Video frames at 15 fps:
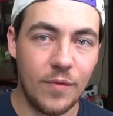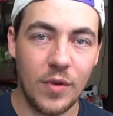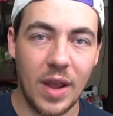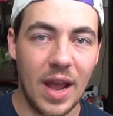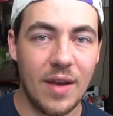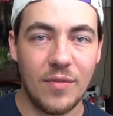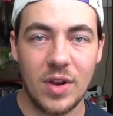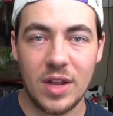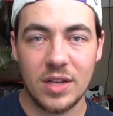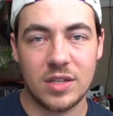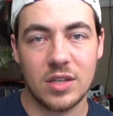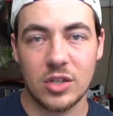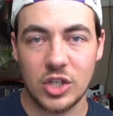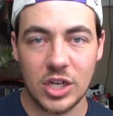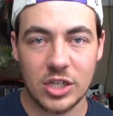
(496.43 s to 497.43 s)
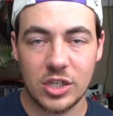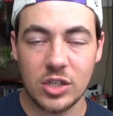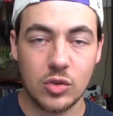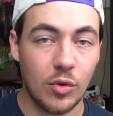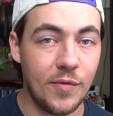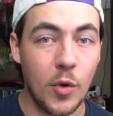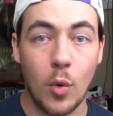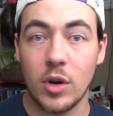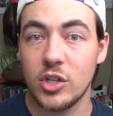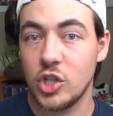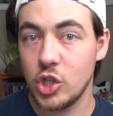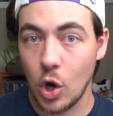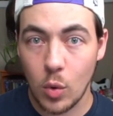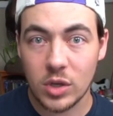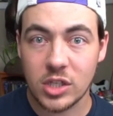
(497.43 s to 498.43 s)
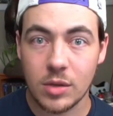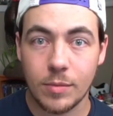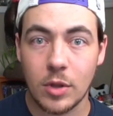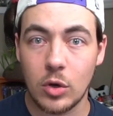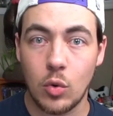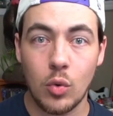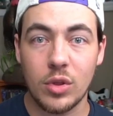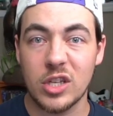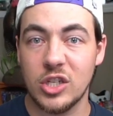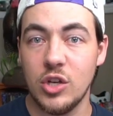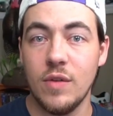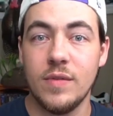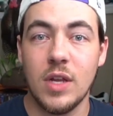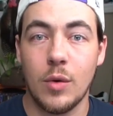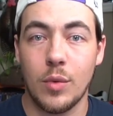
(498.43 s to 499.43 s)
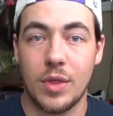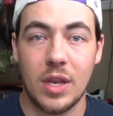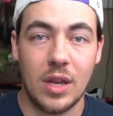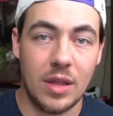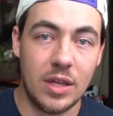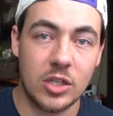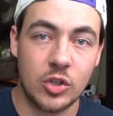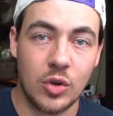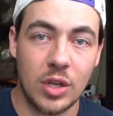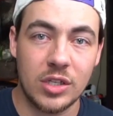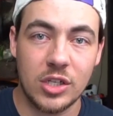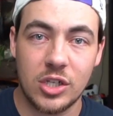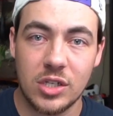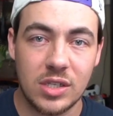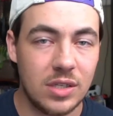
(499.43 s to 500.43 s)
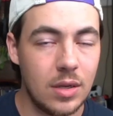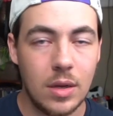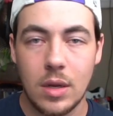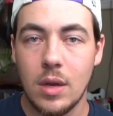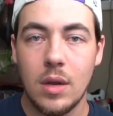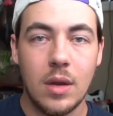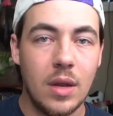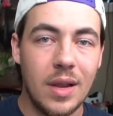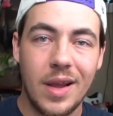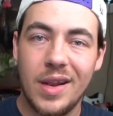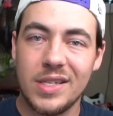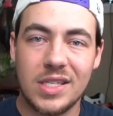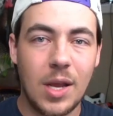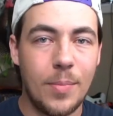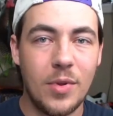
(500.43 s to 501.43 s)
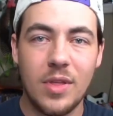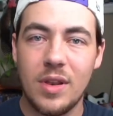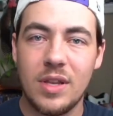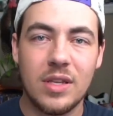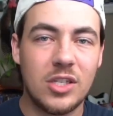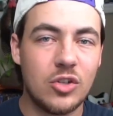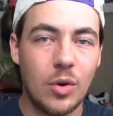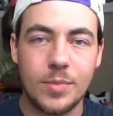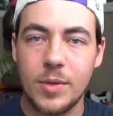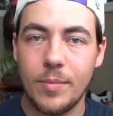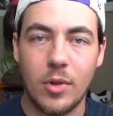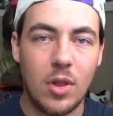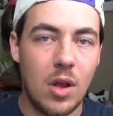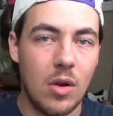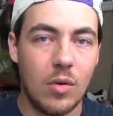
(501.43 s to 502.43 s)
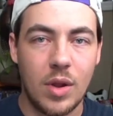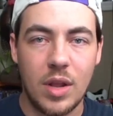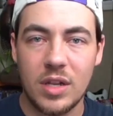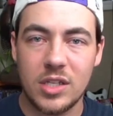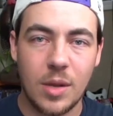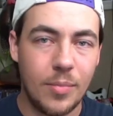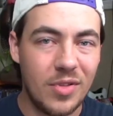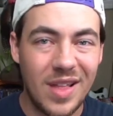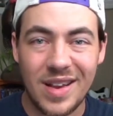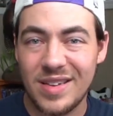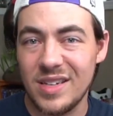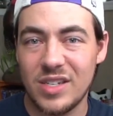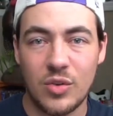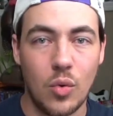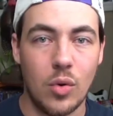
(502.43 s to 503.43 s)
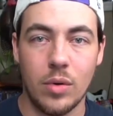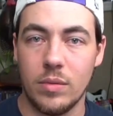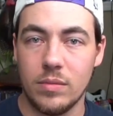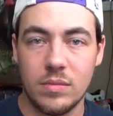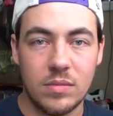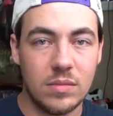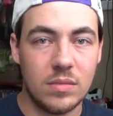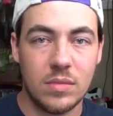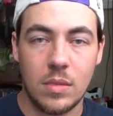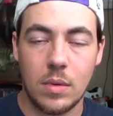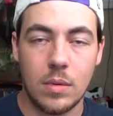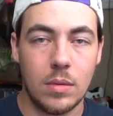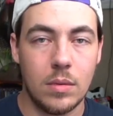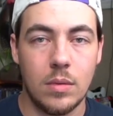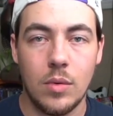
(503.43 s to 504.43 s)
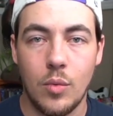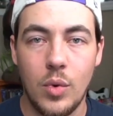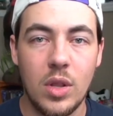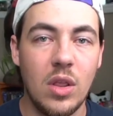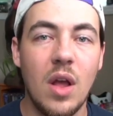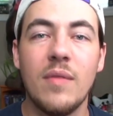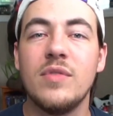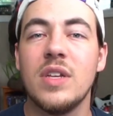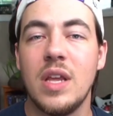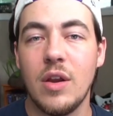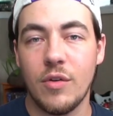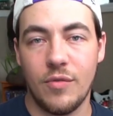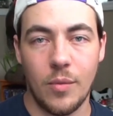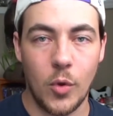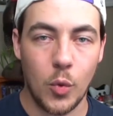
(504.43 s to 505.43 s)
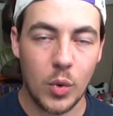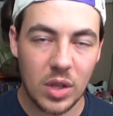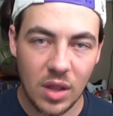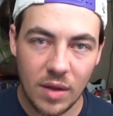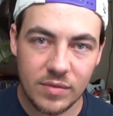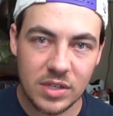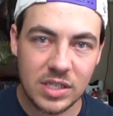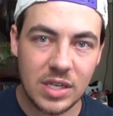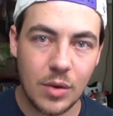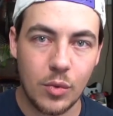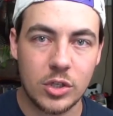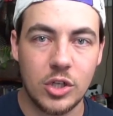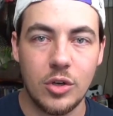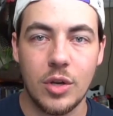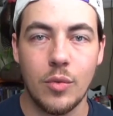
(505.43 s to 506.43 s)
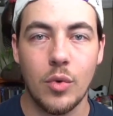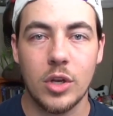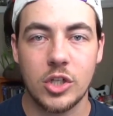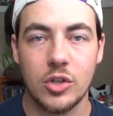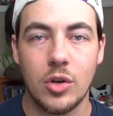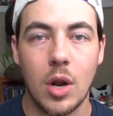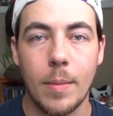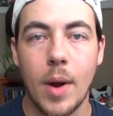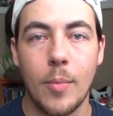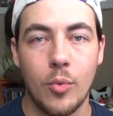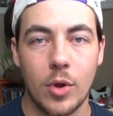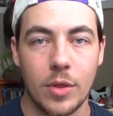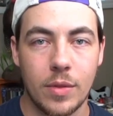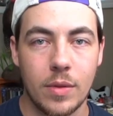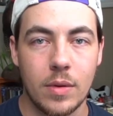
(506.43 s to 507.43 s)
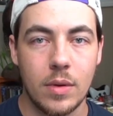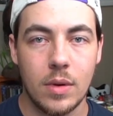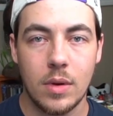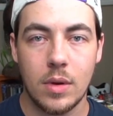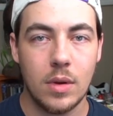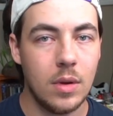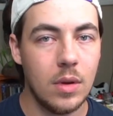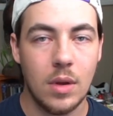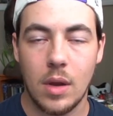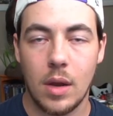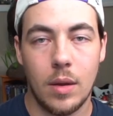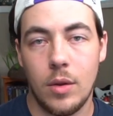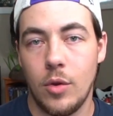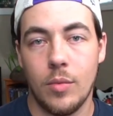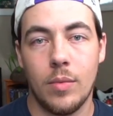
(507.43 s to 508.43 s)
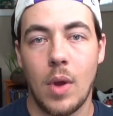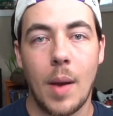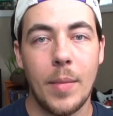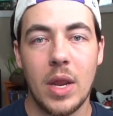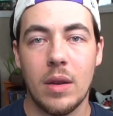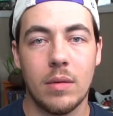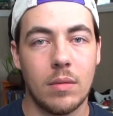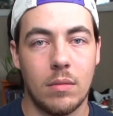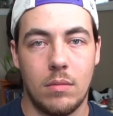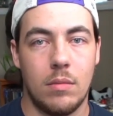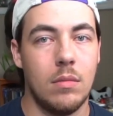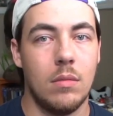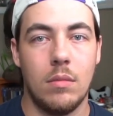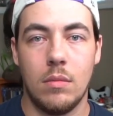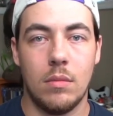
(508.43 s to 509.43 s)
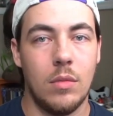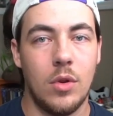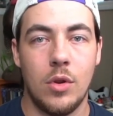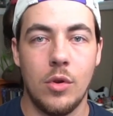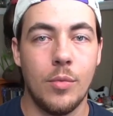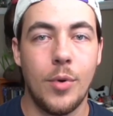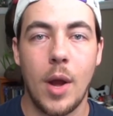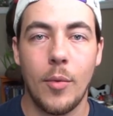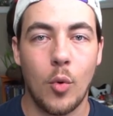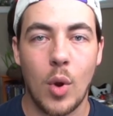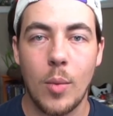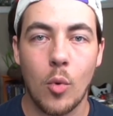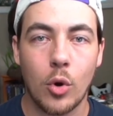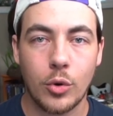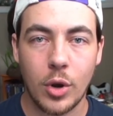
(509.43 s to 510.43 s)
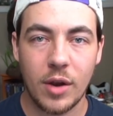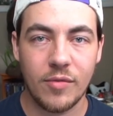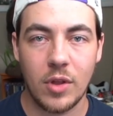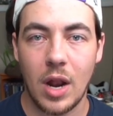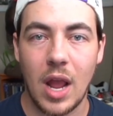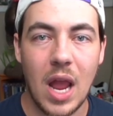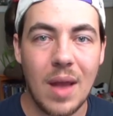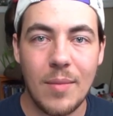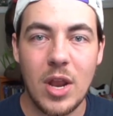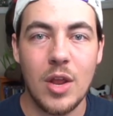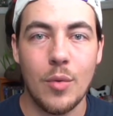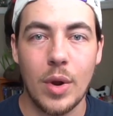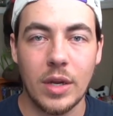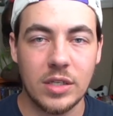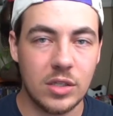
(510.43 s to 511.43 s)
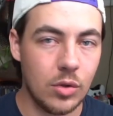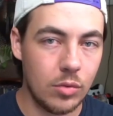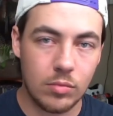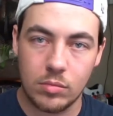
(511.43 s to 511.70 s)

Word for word: you have any suggestions or if you want to show us something cool that you've done with any of these transitions, hit us up in the description below. Hit us up in that Discord. We'd love to hear from you. We'd love to see what you what you come up with. You're, I mean, you're probably way more creative than I am anyway, so